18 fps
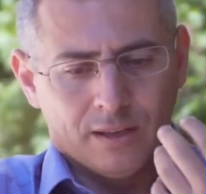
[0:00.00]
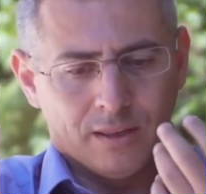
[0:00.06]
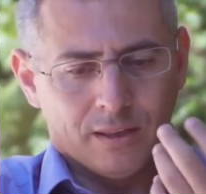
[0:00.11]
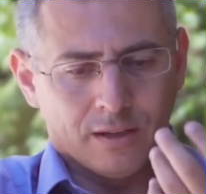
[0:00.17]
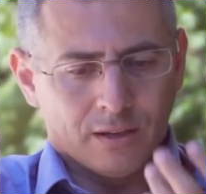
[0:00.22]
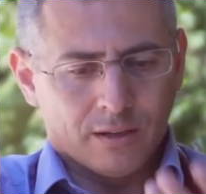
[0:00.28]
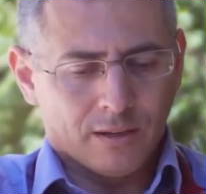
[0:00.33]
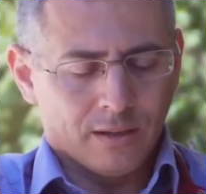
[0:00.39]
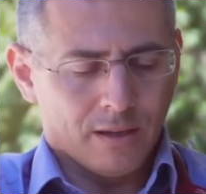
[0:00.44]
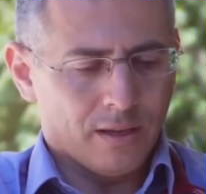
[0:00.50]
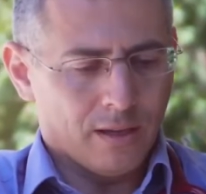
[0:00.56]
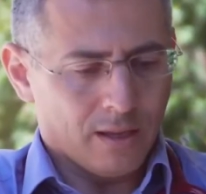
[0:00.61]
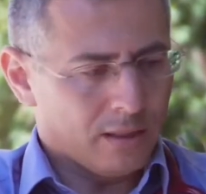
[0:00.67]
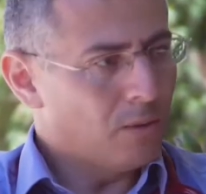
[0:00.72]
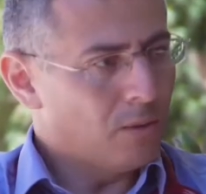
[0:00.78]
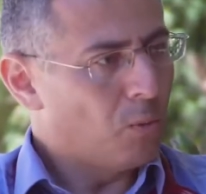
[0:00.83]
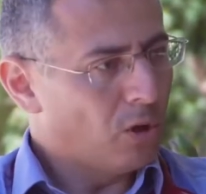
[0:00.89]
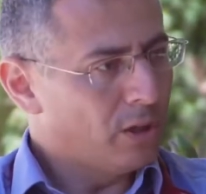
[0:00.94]

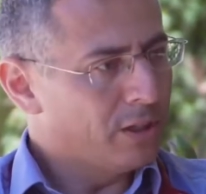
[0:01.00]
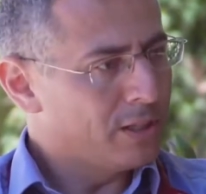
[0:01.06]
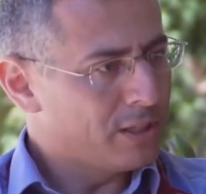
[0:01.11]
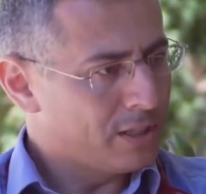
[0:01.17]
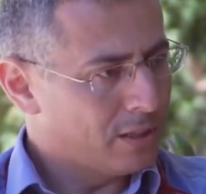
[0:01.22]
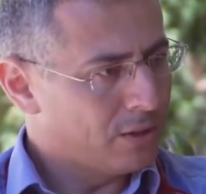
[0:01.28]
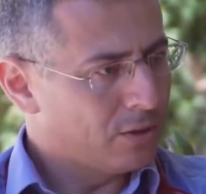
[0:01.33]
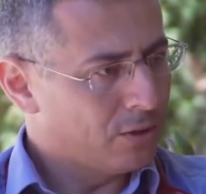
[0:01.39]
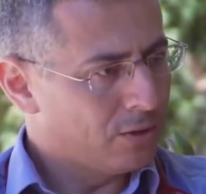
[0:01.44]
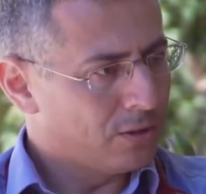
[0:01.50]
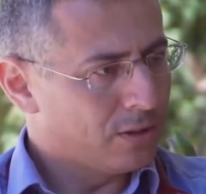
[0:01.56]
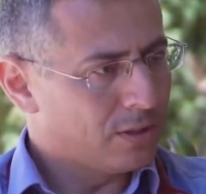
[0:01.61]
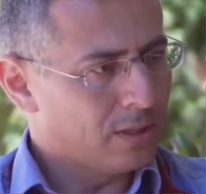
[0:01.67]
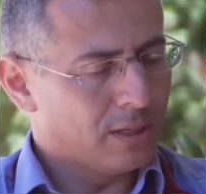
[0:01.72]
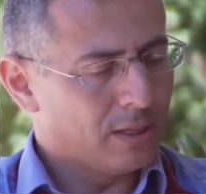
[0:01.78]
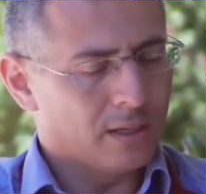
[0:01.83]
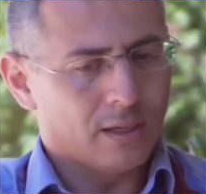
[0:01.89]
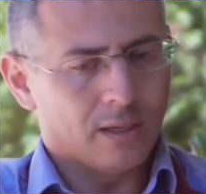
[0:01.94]
at the Wall Institute,
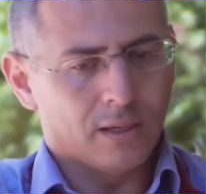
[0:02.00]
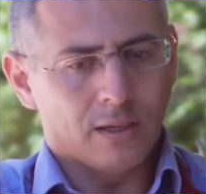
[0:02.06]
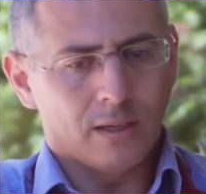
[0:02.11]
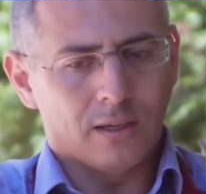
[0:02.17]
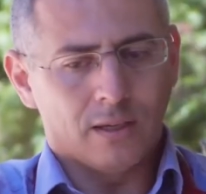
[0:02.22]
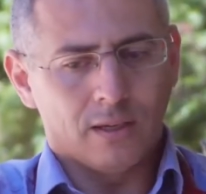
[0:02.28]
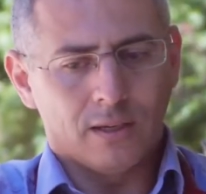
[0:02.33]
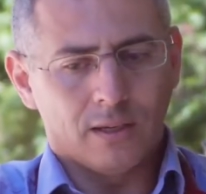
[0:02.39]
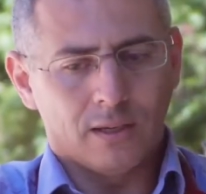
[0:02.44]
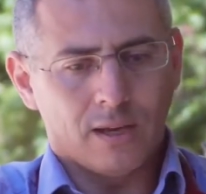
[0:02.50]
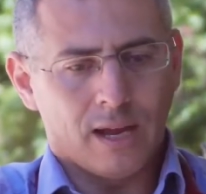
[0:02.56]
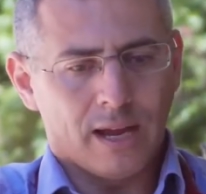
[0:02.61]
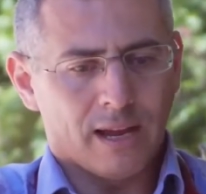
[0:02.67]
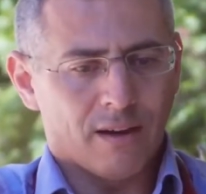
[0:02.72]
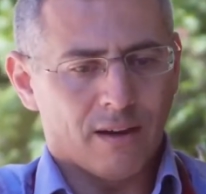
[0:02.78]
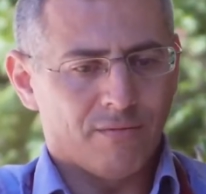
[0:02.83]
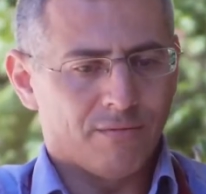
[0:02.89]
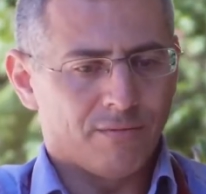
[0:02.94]
I
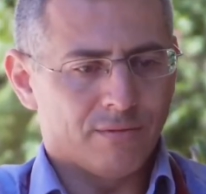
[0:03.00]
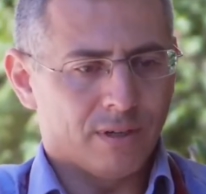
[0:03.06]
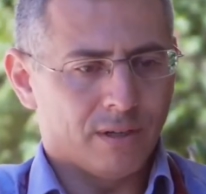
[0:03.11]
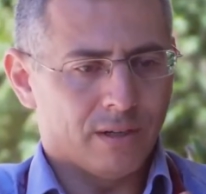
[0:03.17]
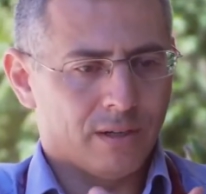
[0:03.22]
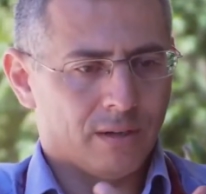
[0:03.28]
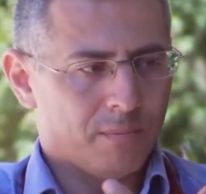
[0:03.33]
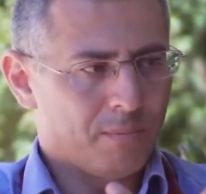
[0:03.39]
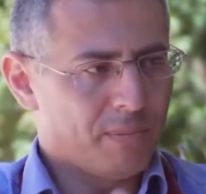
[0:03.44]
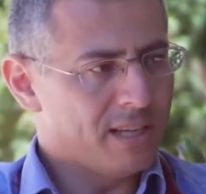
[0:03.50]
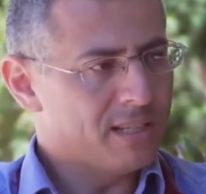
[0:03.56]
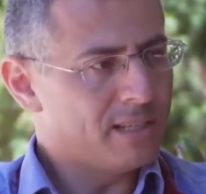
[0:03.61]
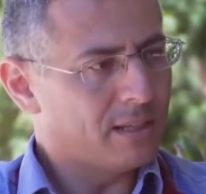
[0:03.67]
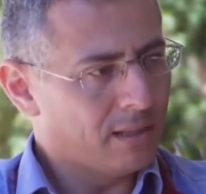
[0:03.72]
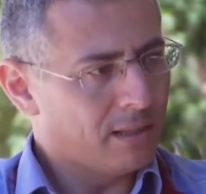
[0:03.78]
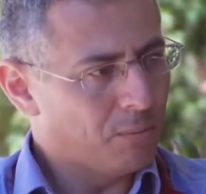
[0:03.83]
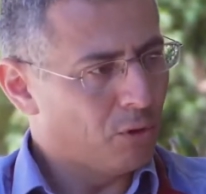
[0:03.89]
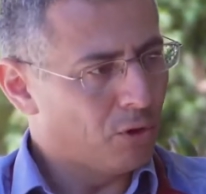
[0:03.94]
have a
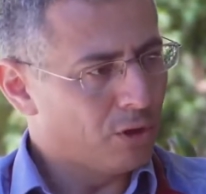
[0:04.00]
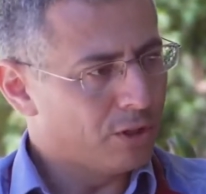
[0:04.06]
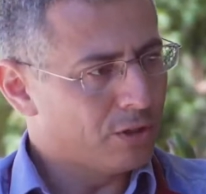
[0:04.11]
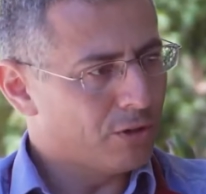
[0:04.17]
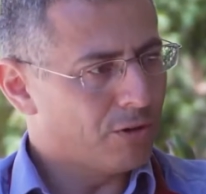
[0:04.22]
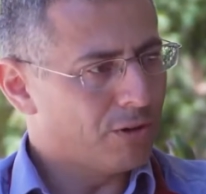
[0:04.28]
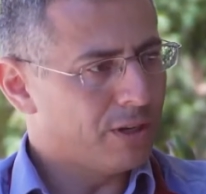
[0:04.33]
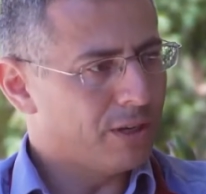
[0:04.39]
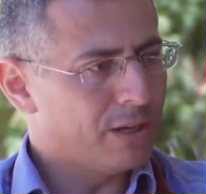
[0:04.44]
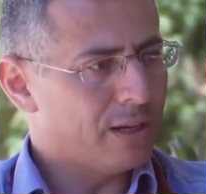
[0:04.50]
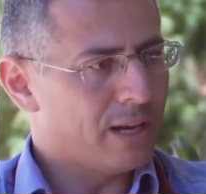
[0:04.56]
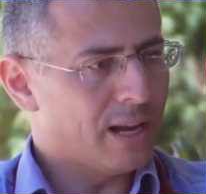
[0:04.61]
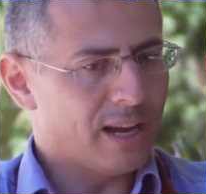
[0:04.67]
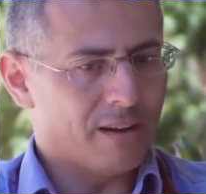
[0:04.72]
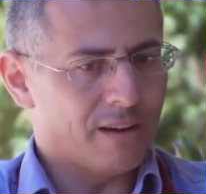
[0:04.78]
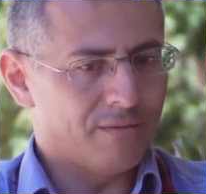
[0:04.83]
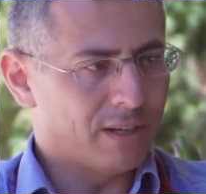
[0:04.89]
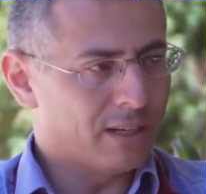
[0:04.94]
basic laboratory, I
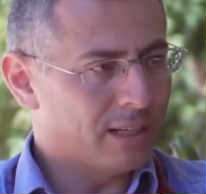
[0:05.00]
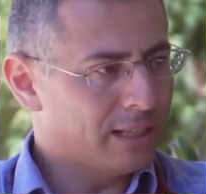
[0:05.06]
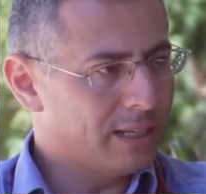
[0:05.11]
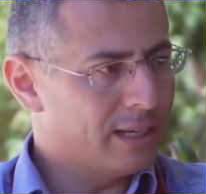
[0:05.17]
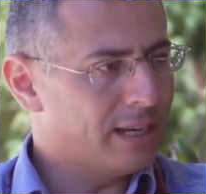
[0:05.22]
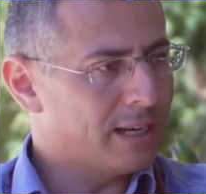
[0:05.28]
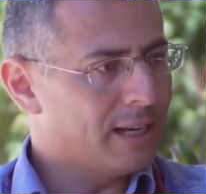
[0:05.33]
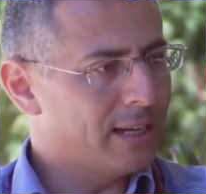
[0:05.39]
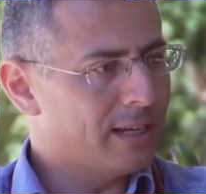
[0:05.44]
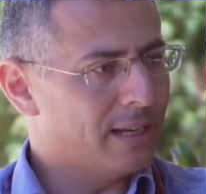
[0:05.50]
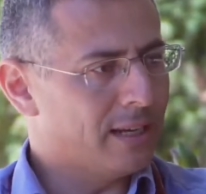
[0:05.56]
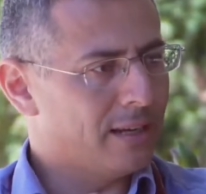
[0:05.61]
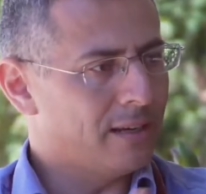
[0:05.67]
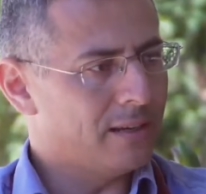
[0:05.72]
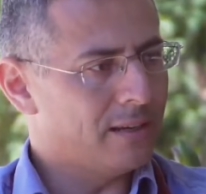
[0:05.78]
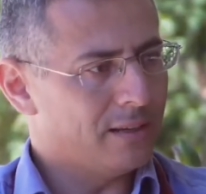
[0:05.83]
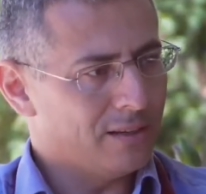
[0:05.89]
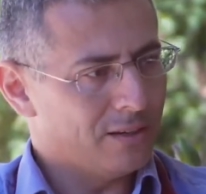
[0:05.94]
have the clinic, I
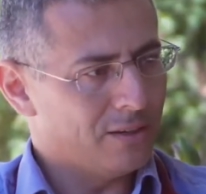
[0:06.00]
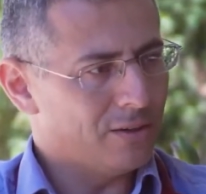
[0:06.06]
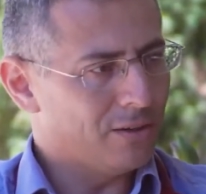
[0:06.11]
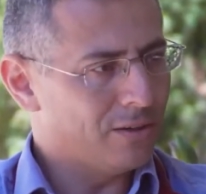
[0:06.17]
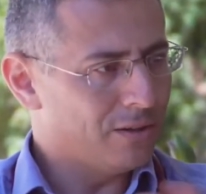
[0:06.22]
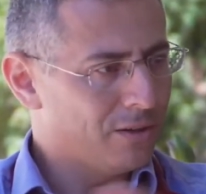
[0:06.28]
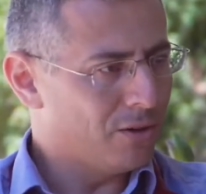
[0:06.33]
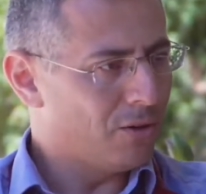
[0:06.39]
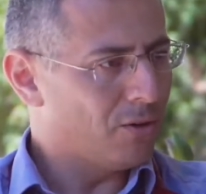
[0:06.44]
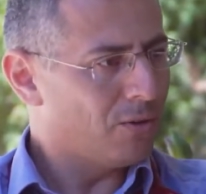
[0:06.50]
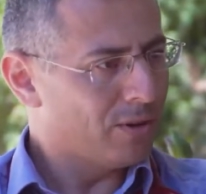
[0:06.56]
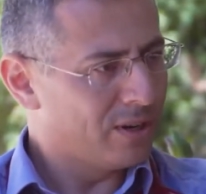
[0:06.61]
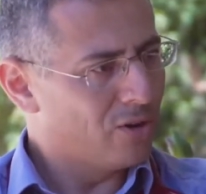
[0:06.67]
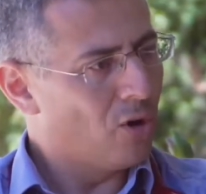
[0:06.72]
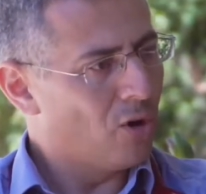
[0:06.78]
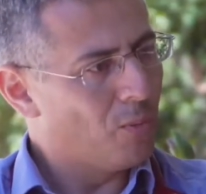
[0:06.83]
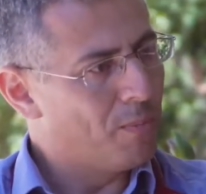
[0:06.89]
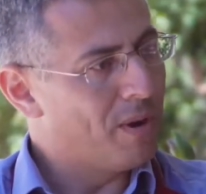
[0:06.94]
can, you know,
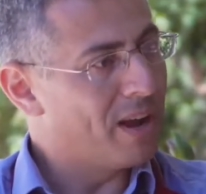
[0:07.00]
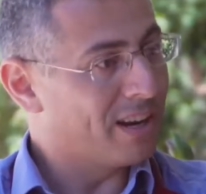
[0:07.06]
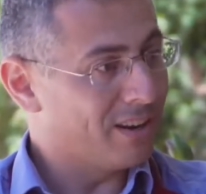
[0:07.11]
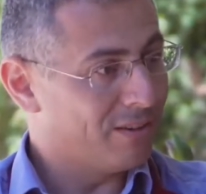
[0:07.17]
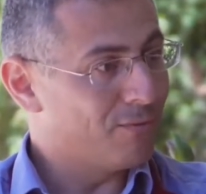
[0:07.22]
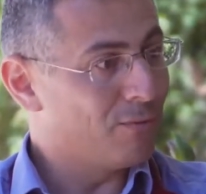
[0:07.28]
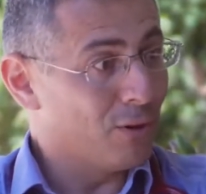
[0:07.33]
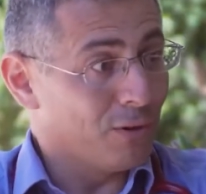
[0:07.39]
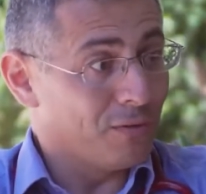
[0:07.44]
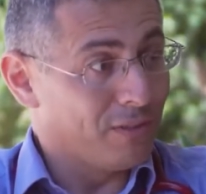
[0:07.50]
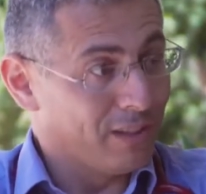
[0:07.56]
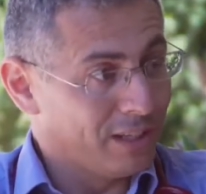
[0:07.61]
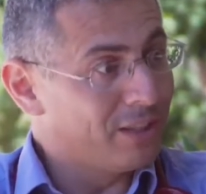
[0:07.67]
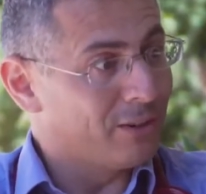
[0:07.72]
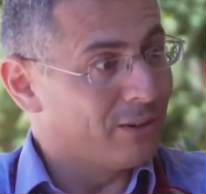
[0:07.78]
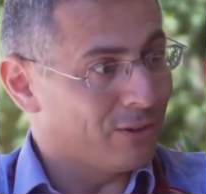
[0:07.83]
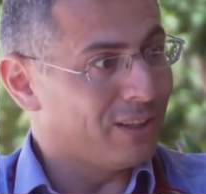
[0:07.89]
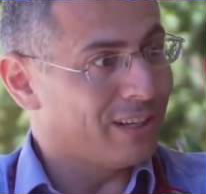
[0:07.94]
go back and forth,
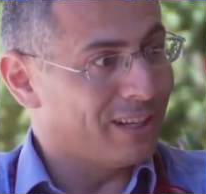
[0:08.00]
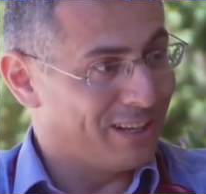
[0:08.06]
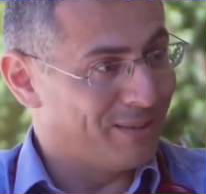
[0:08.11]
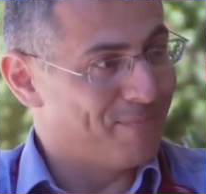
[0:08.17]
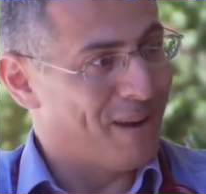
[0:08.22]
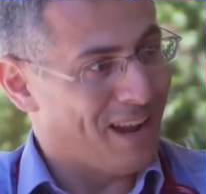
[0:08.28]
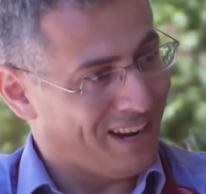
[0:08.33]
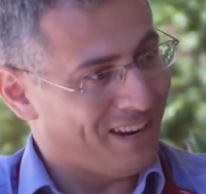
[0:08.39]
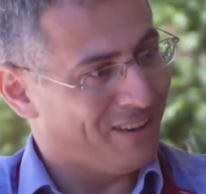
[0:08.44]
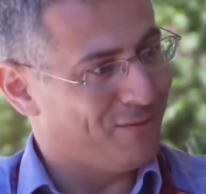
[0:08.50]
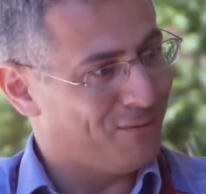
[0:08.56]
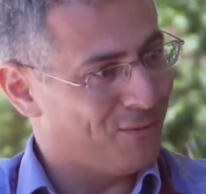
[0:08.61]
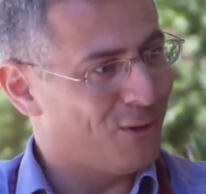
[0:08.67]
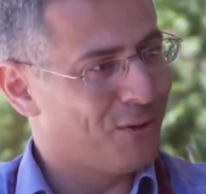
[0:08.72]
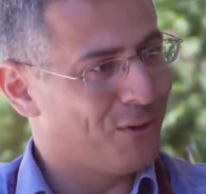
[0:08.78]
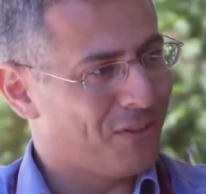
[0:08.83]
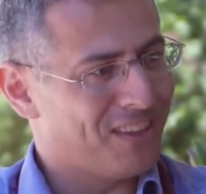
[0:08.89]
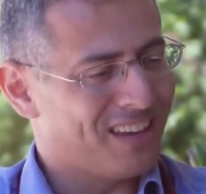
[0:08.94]
literally back and
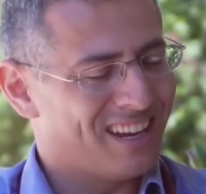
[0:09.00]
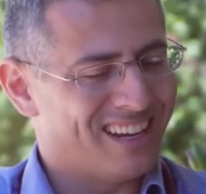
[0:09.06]
forth